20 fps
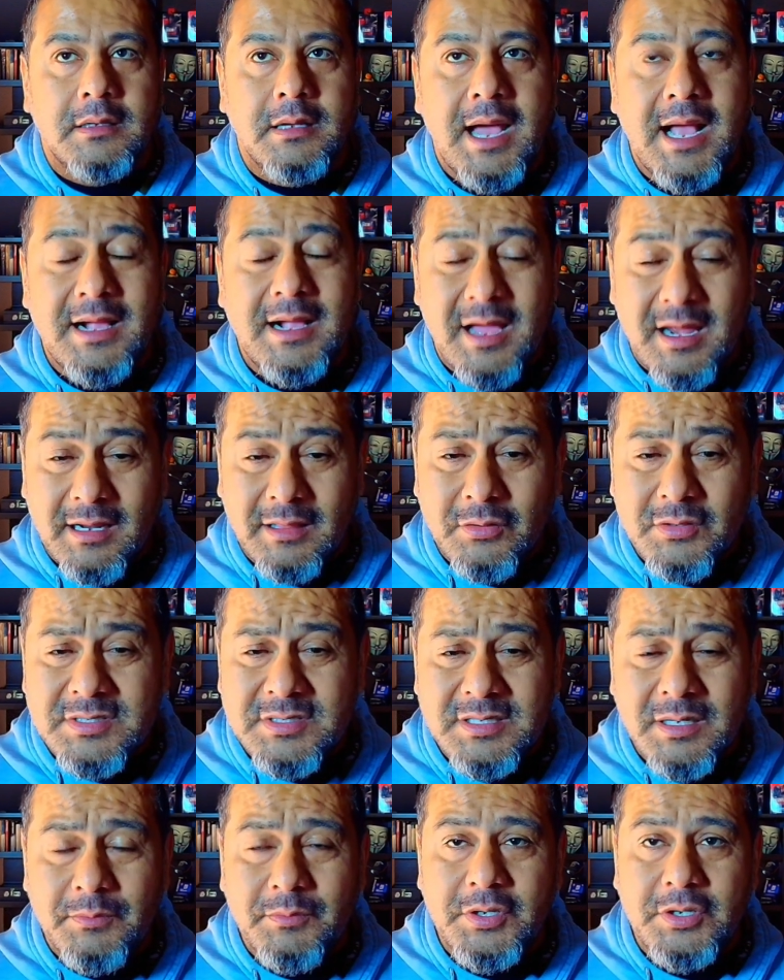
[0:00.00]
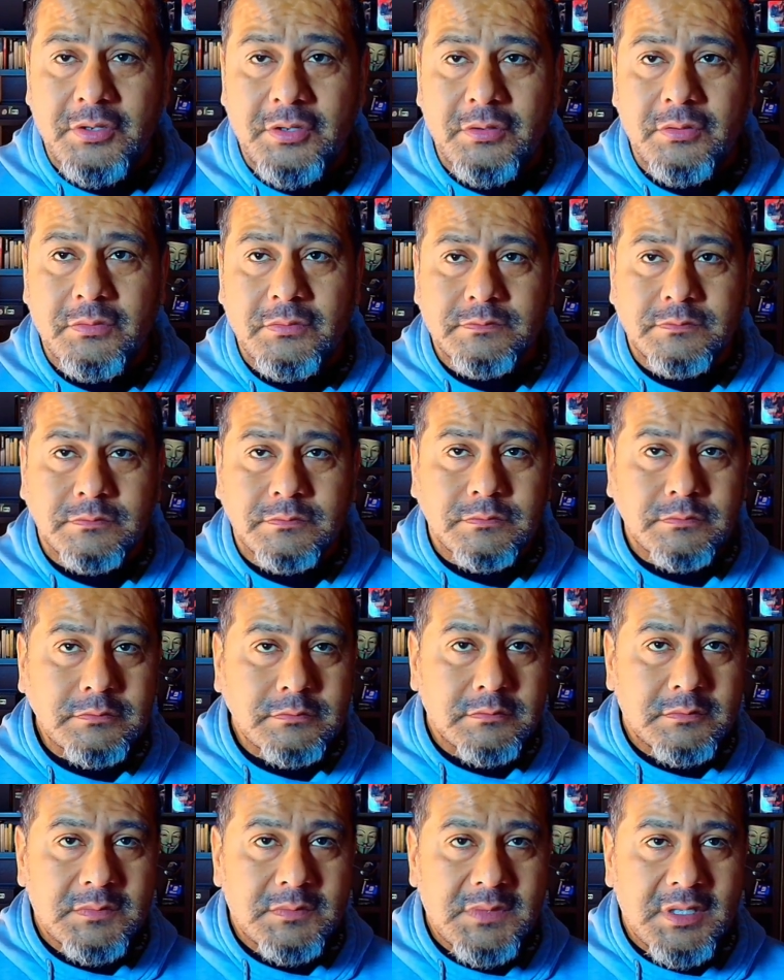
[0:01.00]
I got to learn something new.
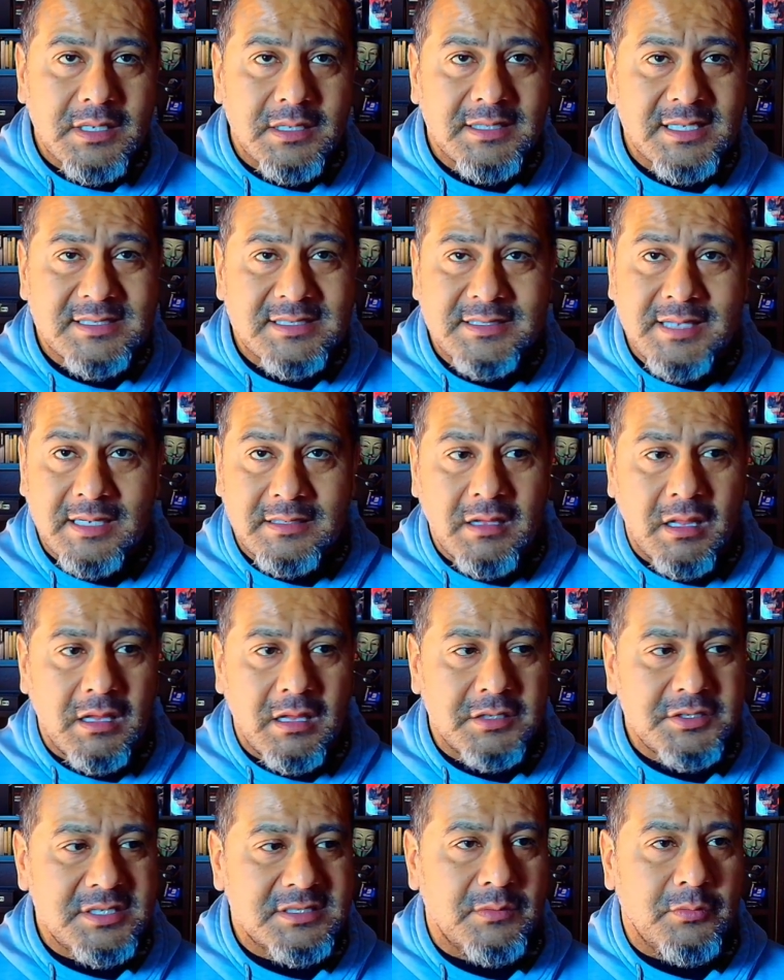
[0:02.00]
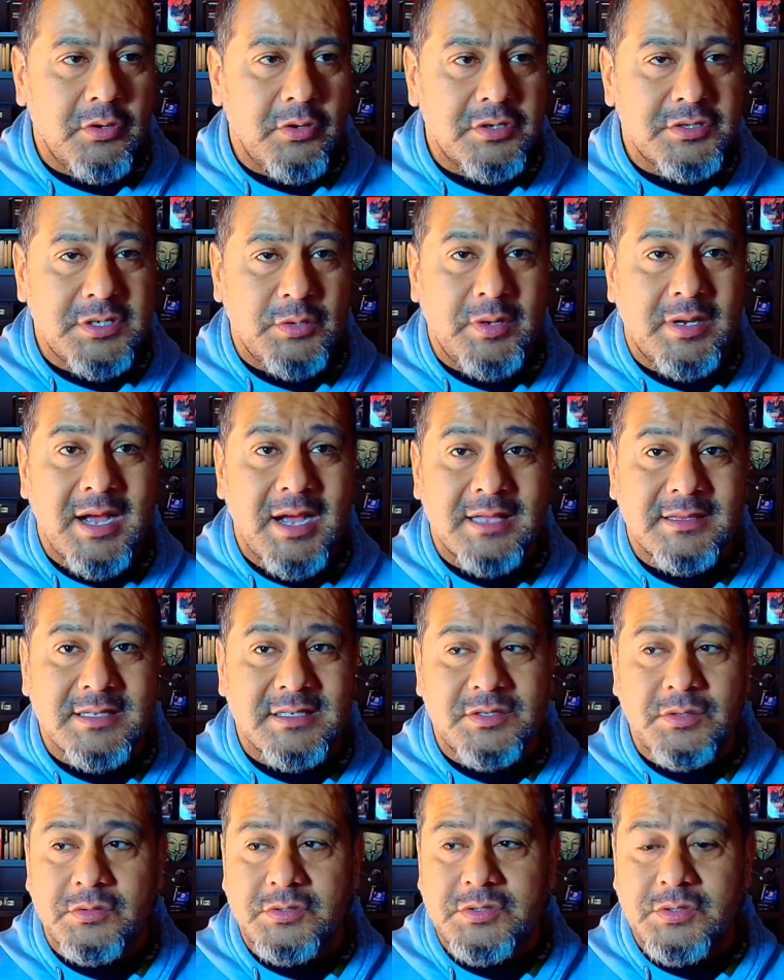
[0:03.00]
This technology is emerging. We got
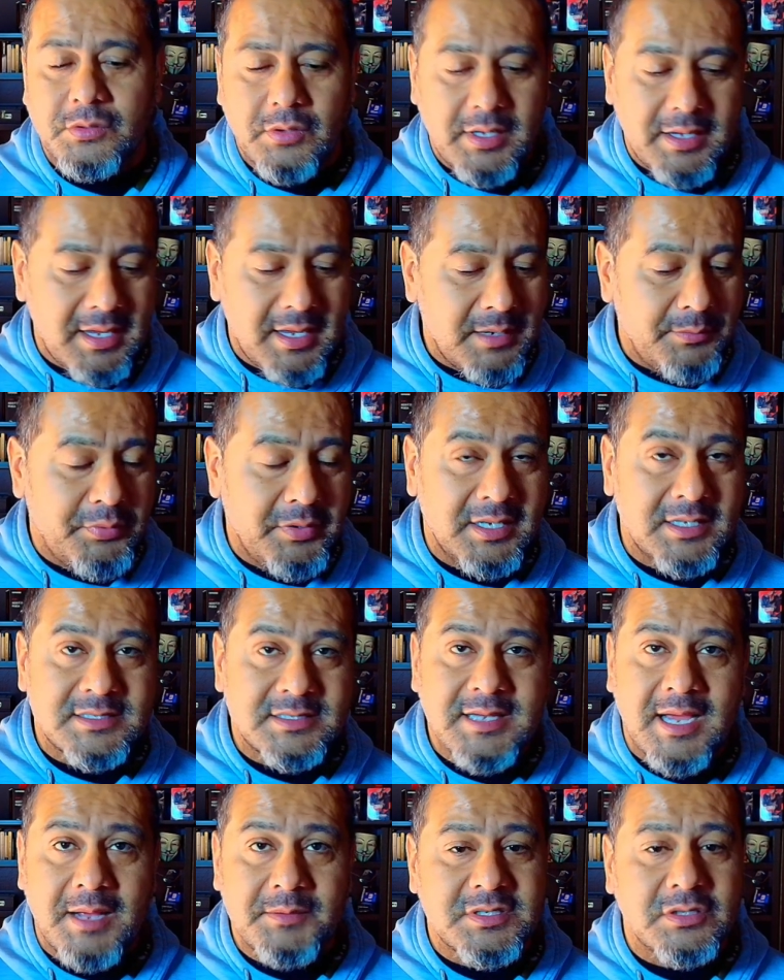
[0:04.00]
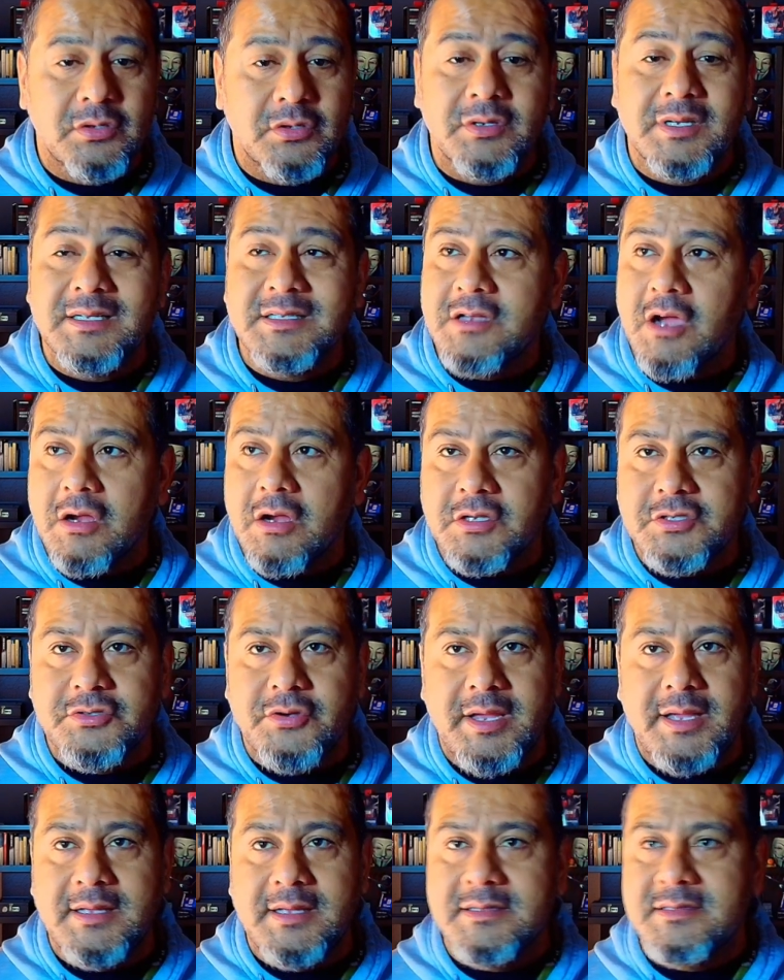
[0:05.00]
this new tool. I got to put in time to learn in
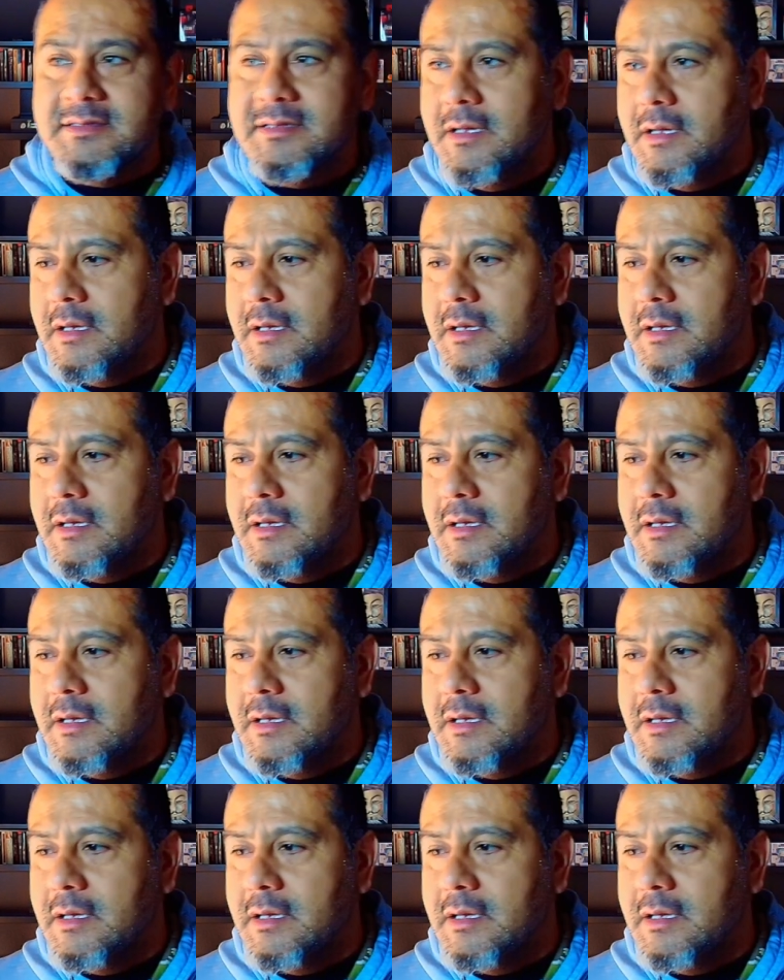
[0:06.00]
Darktrace.